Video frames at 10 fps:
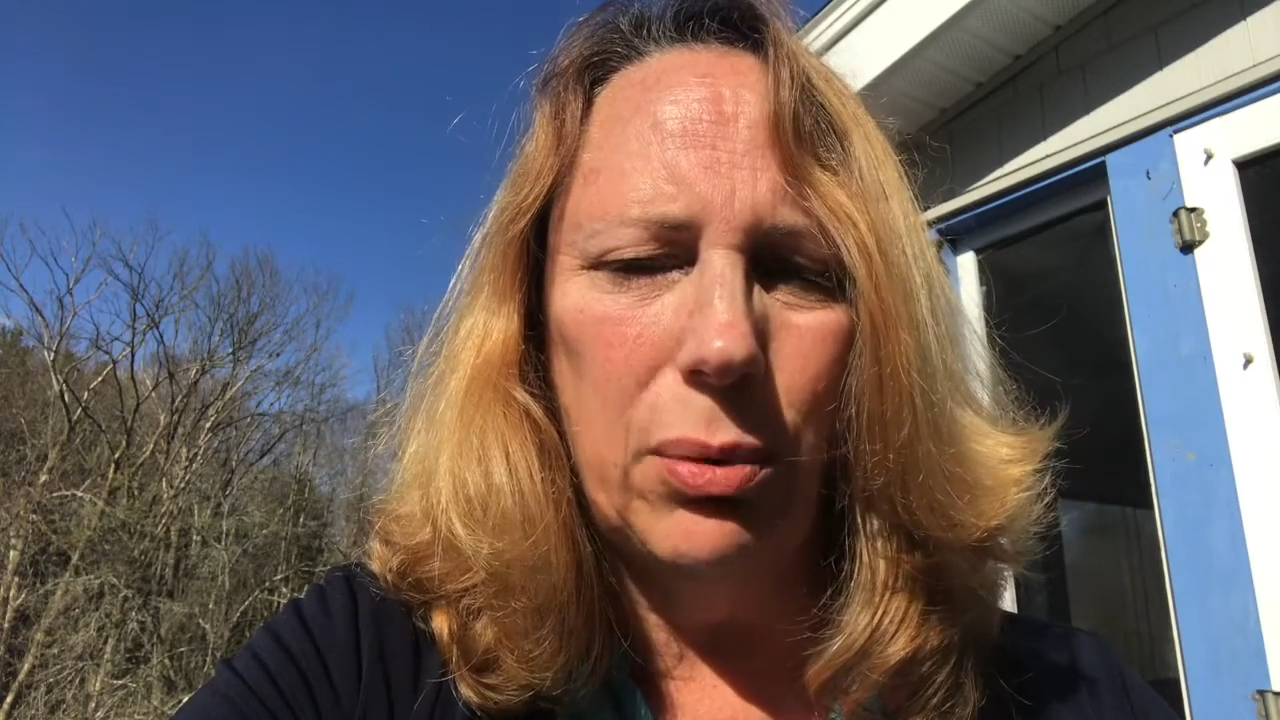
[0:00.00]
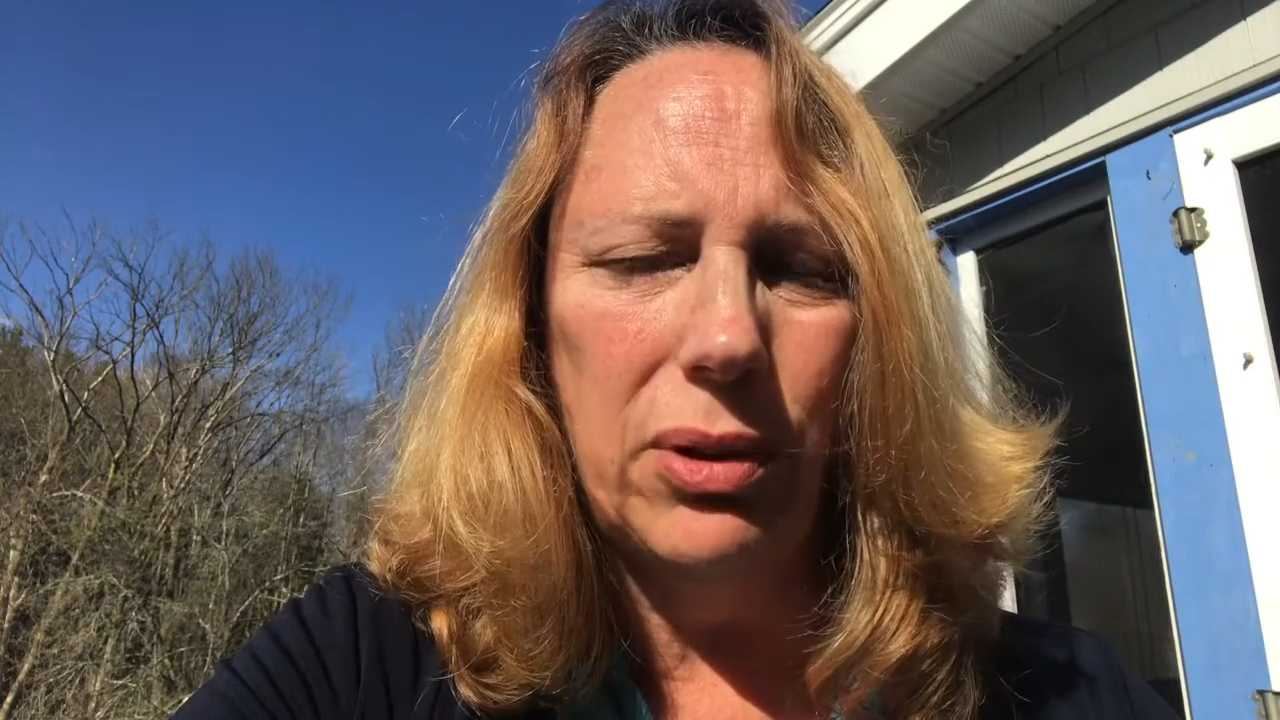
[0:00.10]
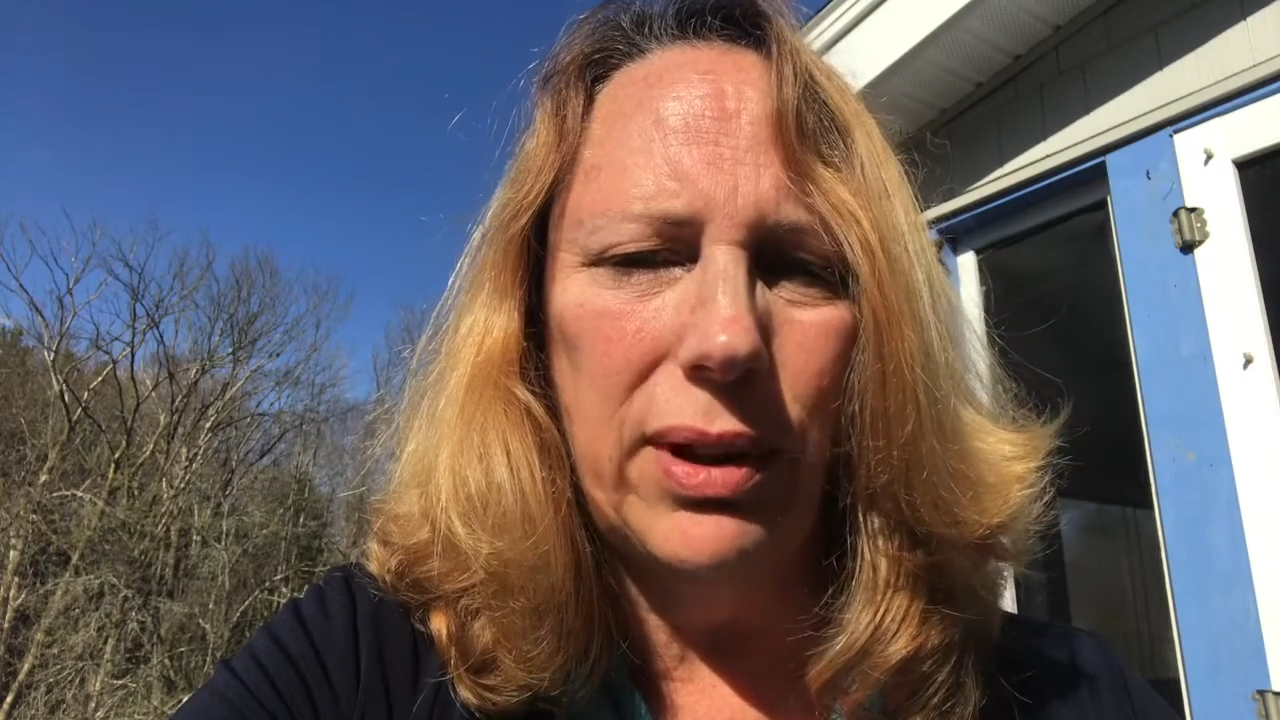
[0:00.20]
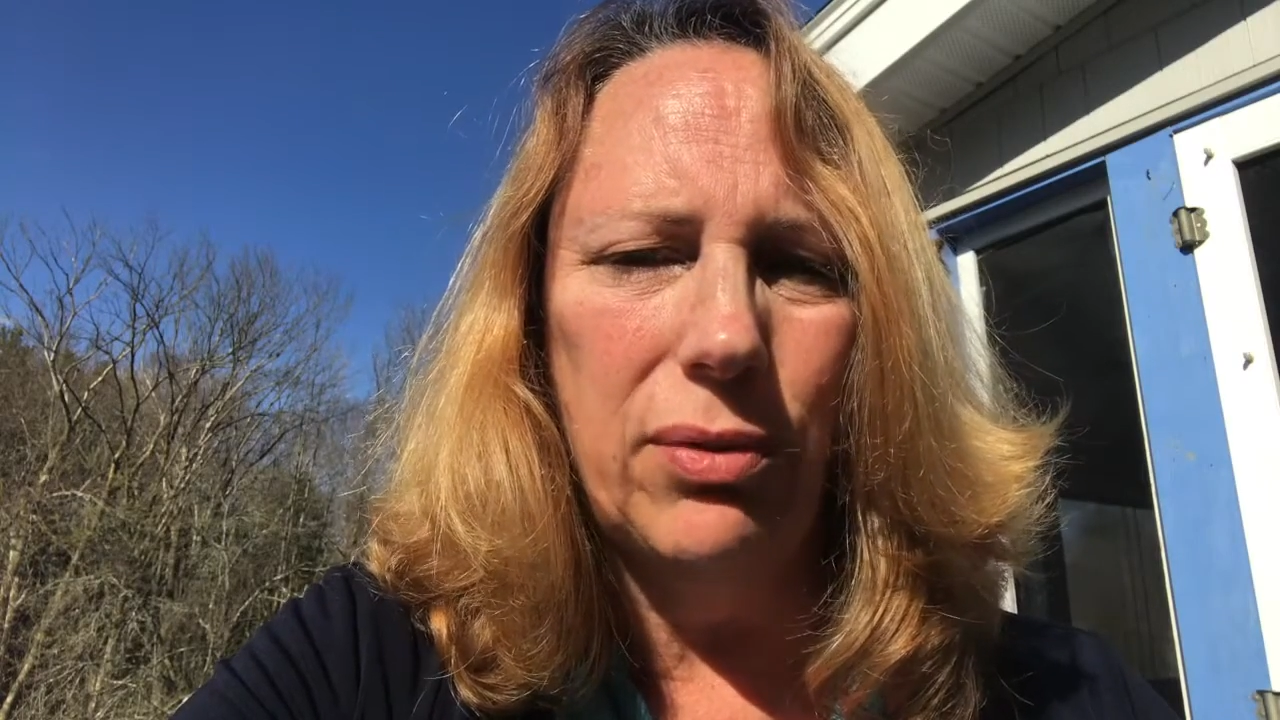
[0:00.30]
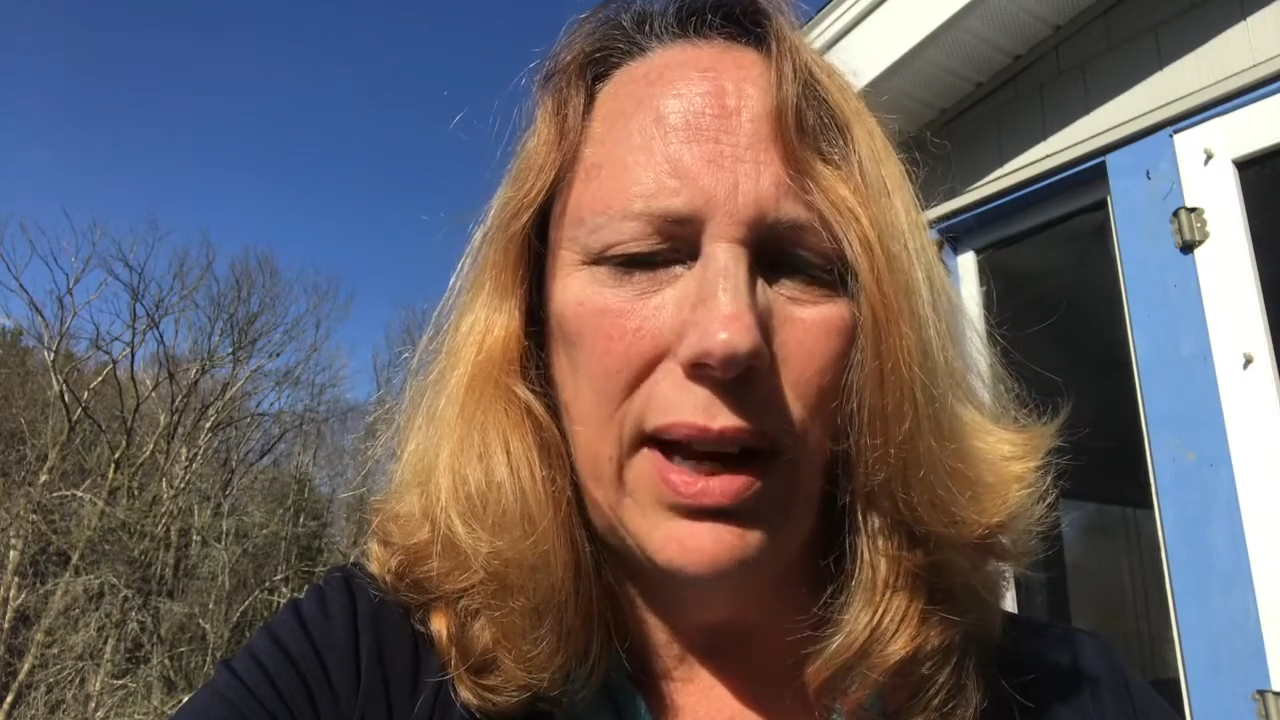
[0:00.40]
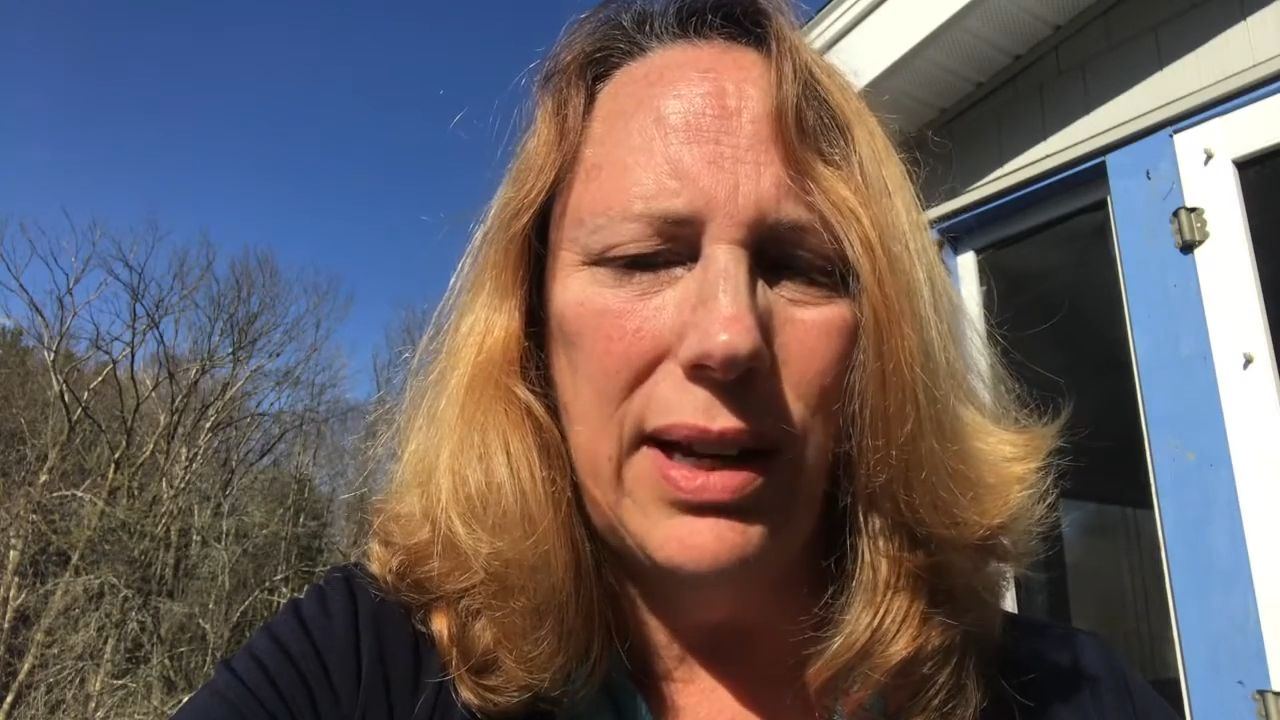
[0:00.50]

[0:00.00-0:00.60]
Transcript: we're in right